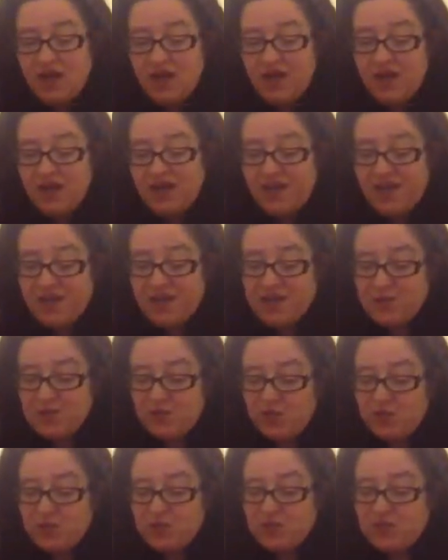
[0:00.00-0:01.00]
The first
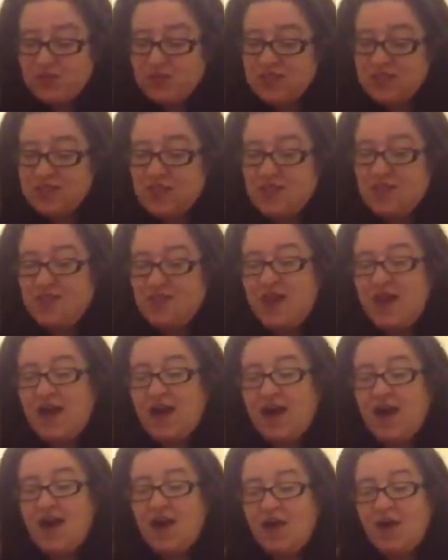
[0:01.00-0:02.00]
product that
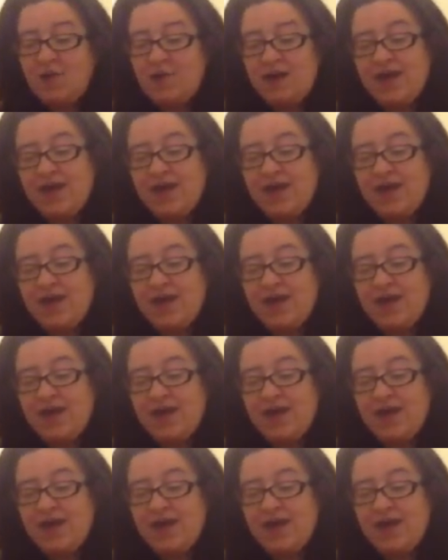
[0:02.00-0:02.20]
I'm